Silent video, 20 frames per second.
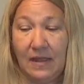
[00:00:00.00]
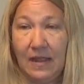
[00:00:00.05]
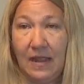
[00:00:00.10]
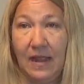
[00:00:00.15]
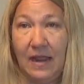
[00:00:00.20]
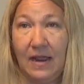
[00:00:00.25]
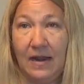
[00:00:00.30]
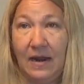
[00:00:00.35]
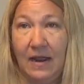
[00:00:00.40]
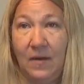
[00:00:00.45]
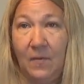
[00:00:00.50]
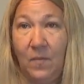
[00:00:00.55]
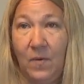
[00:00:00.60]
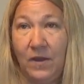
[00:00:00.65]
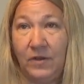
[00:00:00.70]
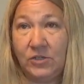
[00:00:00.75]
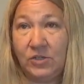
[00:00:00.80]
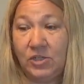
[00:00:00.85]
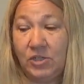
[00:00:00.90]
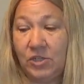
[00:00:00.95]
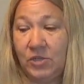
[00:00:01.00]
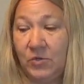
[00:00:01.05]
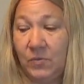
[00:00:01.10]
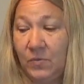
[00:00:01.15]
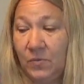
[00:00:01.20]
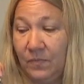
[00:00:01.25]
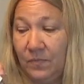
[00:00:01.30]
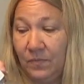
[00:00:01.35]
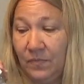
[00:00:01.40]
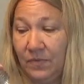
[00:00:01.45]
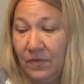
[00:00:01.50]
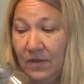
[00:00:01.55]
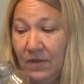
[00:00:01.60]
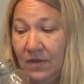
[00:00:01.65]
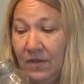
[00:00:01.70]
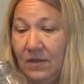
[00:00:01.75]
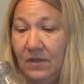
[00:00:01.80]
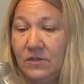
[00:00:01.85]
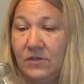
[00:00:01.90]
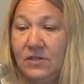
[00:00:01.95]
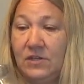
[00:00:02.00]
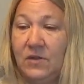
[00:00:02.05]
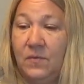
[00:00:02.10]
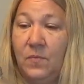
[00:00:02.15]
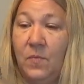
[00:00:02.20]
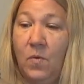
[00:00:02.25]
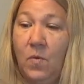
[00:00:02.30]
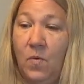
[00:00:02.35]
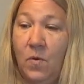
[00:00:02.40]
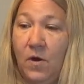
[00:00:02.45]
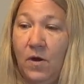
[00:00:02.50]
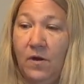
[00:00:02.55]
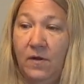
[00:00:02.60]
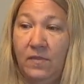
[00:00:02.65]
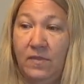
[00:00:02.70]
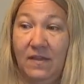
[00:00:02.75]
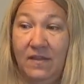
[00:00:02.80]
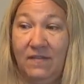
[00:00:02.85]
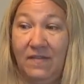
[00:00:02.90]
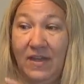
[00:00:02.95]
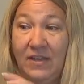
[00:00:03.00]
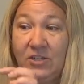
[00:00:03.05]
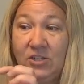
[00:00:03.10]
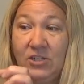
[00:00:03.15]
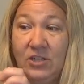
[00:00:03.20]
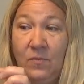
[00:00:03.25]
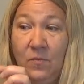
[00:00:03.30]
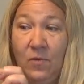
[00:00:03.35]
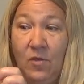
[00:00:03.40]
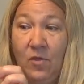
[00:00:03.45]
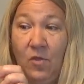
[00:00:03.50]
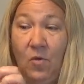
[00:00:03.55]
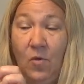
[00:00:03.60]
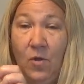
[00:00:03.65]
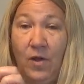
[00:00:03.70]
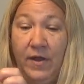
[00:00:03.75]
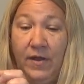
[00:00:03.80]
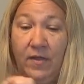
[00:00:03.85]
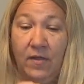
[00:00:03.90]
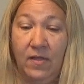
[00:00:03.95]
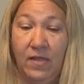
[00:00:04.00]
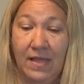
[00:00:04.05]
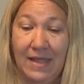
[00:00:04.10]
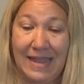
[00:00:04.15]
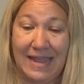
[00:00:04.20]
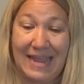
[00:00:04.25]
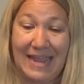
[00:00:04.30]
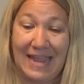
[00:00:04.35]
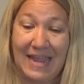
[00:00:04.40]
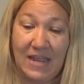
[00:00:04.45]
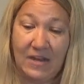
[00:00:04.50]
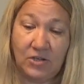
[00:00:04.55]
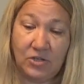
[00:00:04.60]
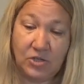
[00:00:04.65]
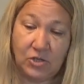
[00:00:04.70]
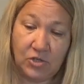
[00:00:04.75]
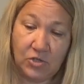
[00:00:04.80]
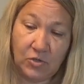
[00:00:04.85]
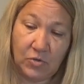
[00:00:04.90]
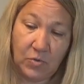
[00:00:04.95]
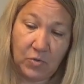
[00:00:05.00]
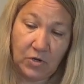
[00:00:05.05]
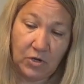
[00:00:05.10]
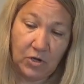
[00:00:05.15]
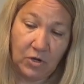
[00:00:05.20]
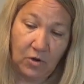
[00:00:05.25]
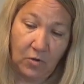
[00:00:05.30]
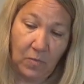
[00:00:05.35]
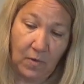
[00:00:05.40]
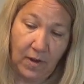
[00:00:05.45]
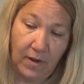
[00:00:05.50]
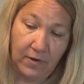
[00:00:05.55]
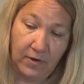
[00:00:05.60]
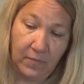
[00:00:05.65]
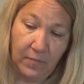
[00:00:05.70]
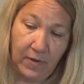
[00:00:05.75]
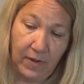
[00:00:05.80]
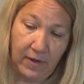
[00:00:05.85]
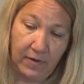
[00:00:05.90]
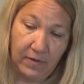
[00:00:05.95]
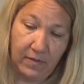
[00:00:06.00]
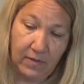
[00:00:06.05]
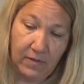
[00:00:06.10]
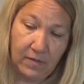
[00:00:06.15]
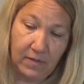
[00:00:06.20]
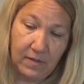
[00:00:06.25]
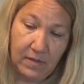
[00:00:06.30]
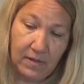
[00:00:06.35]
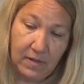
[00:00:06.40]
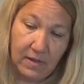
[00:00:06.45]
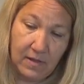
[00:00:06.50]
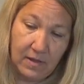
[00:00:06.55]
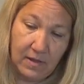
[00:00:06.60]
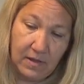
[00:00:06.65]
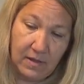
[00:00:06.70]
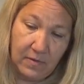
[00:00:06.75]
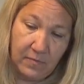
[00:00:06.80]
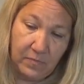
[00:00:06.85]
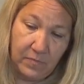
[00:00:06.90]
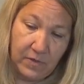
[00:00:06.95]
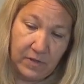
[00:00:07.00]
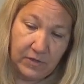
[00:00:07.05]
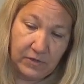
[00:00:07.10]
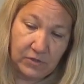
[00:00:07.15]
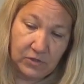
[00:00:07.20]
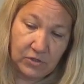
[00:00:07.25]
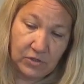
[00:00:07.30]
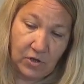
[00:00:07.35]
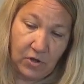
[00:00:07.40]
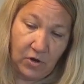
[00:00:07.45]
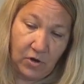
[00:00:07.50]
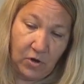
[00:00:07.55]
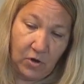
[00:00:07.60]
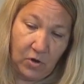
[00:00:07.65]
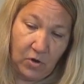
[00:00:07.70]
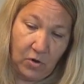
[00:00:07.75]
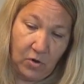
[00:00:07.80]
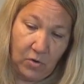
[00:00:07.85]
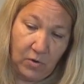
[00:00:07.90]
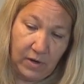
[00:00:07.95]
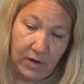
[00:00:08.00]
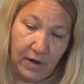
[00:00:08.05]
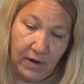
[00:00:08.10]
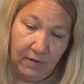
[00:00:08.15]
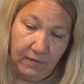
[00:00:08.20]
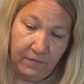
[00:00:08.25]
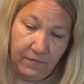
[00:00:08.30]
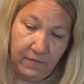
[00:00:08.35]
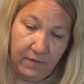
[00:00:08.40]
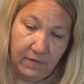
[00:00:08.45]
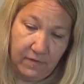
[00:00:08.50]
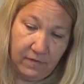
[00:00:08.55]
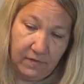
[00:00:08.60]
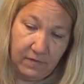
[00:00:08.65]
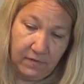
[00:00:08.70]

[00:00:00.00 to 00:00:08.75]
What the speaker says: And I want you to pour the vegetable oil into your water bottle. Be so careful.